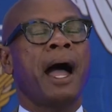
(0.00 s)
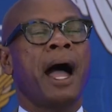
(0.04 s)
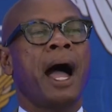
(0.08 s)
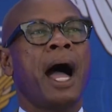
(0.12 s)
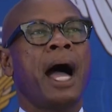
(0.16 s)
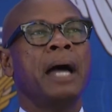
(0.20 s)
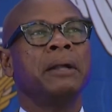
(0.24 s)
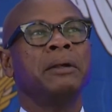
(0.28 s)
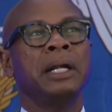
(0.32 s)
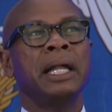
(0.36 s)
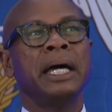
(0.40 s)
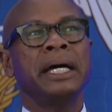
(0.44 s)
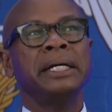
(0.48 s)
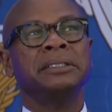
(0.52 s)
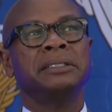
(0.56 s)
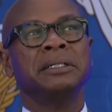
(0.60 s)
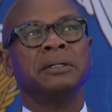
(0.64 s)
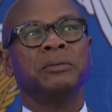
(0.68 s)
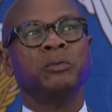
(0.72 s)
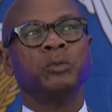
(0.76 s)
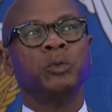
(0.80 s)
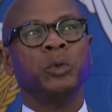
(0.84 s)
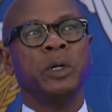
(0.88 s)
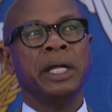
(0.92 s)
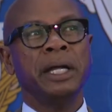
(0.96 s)
I'd like to
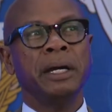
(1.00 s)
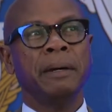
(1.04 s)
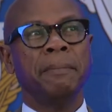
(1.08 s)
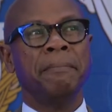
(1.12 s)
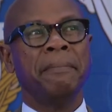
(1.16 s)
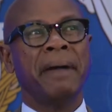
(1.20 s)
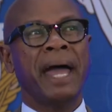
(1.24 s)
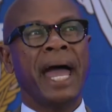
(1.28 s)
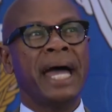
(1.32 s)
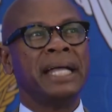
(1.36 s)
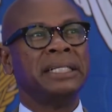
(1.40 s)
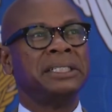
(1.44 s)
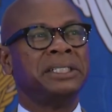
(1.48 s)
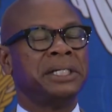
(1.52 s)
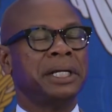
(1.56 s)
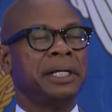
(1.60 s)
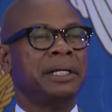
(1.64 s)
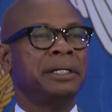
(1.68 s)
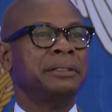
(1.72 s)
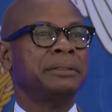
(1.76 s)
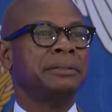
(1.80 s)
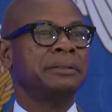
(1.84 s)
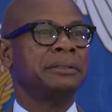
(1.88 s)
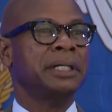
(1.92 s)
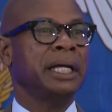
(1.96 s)

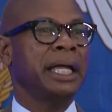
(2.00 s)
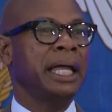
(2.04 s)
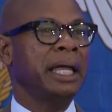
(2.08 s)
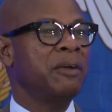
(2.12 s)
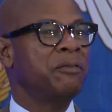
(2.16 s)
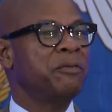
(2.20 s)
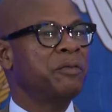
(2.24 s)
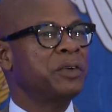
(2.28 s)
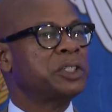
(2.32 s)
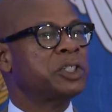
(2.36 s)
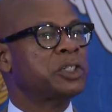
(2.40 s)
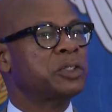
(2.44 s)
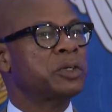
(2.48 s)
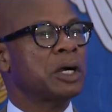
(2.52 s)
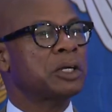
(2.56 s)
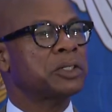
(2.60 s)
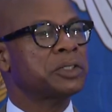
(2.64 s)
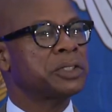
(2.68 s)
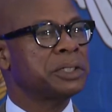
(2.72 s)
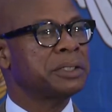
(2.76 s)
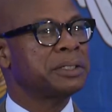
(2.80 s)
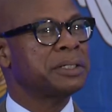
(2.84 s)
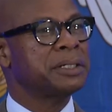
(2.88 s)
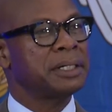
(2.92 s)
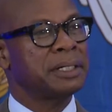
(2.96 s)
reimagine the
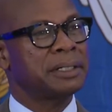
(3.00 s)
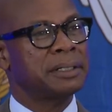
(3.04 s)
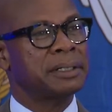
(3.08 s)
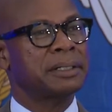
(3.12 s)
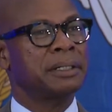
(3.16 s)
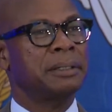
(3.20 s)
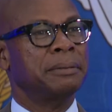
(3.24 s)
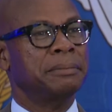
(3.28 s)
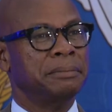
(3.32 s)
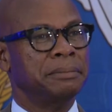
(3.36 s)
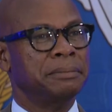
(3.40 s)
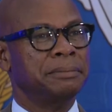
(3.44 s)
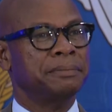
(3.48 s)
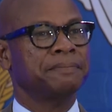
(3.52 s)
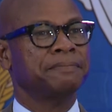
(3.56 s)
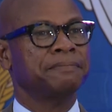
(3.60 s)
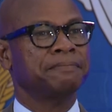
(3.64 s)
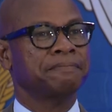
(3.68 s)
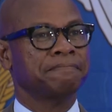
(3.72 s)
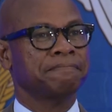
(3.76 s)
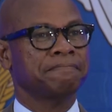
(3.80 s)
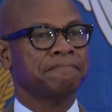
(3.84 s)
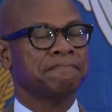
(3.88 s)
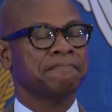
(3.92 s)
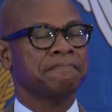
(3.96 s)
infrastructure system.
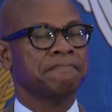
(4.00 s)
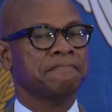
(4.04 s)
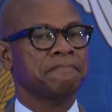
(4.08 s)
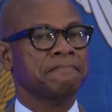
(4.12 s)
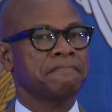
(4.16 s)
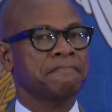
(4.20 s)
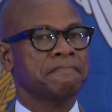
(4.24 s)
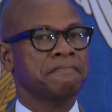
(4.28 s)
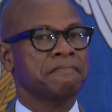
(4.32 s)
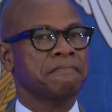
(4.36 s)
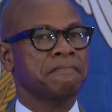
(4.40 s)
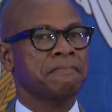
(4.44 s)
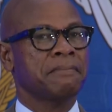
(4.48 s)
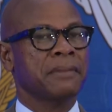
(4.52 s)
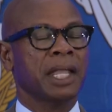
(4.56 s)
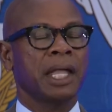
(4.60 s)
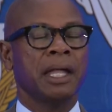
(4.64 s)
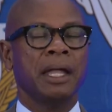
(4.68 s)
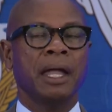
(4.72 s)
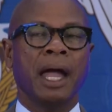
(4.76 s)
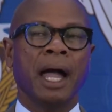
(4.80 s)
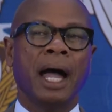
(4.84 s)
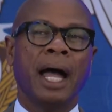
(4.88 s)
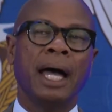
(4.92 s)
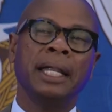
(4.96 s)

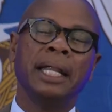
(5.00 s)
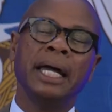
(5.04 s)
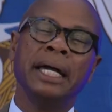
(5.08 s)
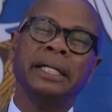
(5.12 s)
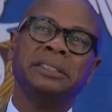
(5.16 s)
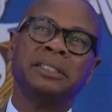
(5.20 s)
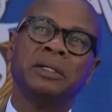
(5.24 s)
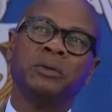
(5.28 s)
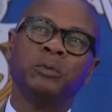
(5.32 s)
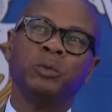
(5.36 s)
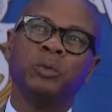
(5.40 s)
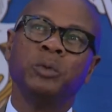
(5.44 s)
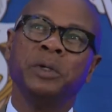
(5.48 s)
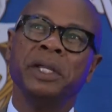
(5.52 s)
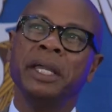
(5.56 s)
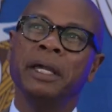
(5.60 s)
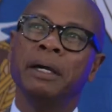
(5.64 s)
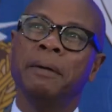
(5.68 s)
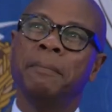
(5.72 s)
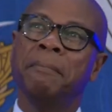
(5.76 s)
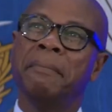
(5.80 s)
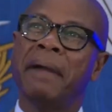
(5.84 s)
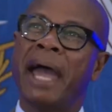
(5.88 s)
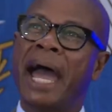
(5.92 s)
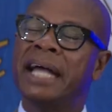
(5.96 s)
I'd like to
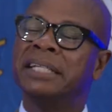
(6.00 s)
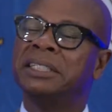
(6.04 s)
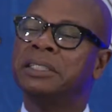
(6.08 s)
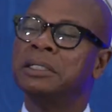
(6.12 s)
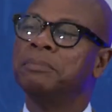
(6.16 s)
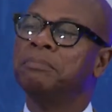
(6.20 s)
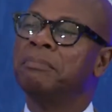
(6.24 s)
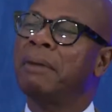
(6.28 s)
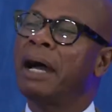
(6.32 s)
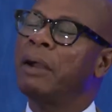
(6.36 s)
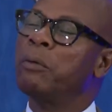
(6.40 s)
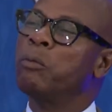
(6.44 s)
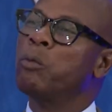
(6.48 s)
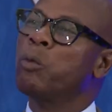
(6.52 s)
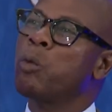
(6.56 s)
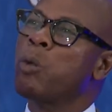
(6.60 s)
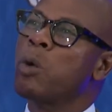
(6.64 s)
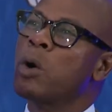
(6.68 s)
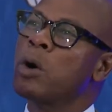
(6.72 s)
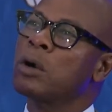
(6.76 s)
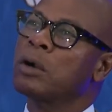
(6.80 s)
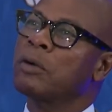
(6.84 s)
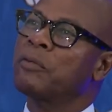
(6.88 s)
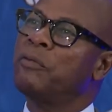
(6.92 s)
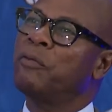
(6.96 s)
reimagine my
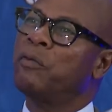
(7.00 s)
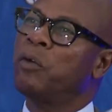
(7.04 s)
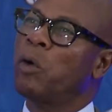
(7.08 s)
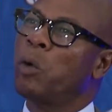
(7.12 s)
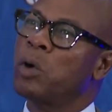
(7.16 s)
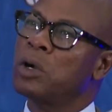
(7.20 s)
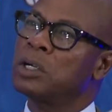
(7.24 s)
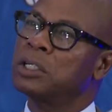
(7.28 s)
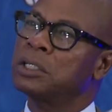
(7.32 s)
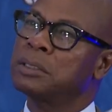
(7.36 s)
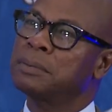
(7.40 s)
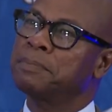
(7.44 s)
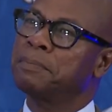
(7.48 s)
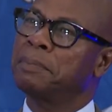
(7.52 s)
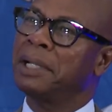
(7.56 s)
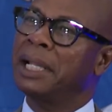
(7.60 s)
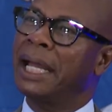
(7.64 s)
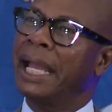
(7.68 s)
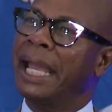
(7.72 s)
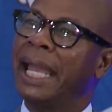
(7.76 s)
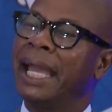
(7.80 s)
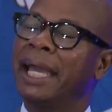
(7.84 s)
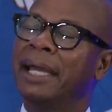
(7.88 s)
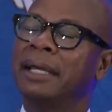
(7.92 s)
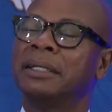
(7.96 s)
workforce
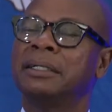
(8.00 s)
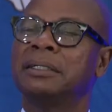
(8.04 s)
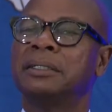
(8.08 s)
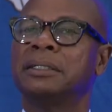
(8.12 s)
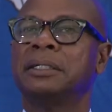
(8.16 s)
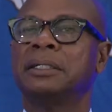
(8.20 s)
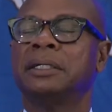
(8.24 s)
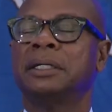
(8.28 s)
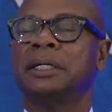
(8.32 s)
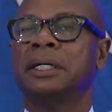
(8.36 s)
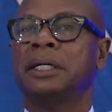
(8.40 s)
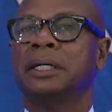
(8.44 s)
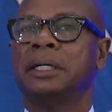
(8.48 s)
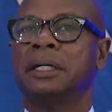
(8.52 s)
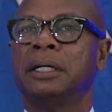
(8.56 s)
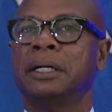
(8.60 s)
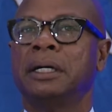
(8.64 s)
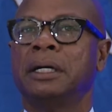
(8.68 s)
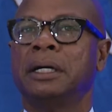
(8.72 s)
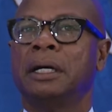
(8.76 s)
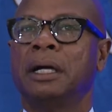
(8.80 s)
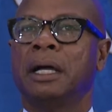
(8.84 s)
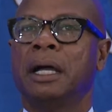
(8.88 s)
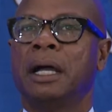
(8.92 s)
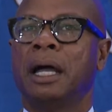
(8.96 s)
plan.
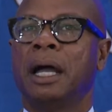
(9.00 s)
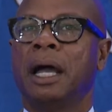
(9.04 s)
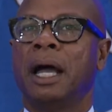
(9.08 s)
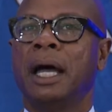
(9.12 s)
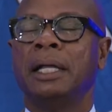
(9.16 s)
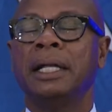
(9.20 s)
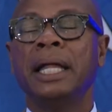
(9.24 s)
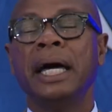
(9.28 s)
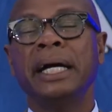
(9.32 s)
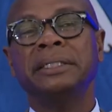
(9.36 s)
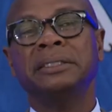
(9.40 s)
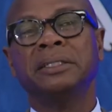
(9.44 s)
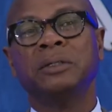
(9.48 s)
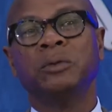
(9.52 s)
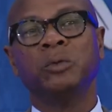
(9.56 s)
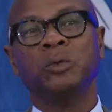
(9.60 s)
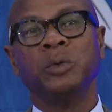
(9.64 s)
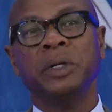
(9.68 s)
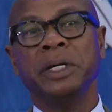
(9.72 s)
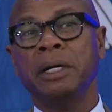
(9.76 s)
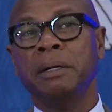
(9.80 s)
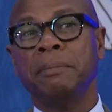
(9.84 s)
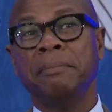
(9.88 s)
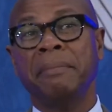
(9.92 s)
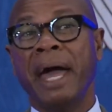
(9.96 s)
I like to
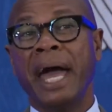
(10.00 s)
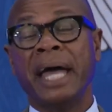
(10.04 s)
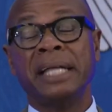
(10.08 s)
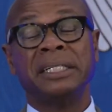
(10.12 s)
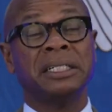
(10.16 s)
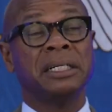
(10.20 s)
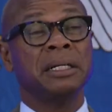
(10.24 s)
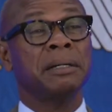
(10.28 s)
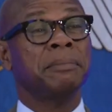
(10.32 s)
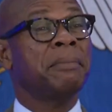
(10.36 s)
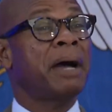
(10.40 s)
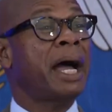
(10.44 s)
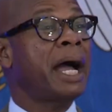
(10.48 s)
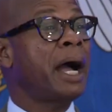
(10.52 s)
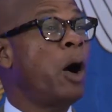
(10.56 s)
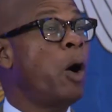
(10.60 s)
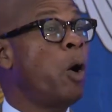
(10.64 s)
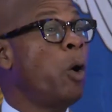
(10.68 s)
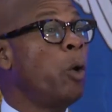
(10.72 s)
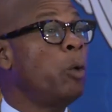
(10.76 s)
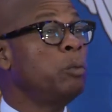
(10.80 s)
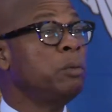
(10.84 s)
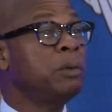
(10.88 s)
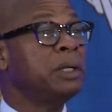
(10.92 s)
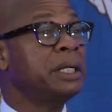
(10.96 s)
reimagine my
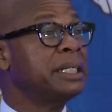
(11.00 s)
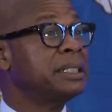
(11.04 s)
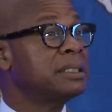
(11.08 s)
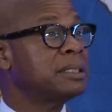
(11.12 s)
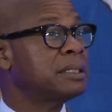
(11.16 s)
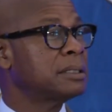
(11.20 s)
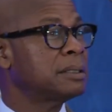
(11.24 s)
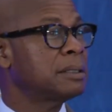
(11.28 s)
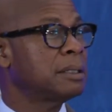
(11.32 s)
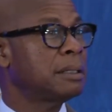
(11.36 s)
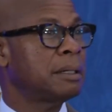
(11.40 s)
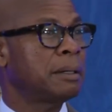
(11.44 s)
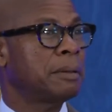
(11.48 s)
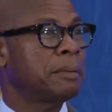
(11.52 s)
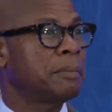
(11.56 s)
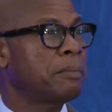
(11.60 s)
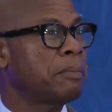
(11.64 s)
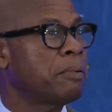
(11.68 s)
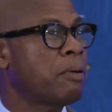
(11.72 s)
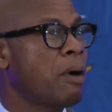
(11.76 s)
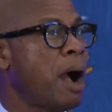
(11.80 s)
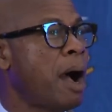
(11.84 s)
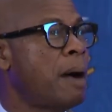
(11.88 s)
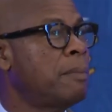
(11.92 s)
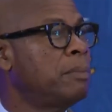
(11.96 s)
homeless
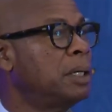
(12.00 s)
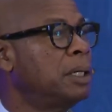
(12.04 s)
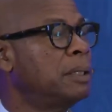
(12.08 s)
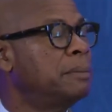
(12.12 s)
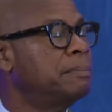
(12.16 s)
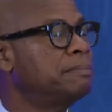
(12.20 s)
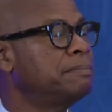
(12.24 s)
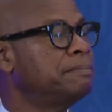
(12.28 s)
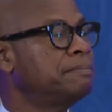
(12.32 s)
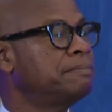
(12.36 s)
problem.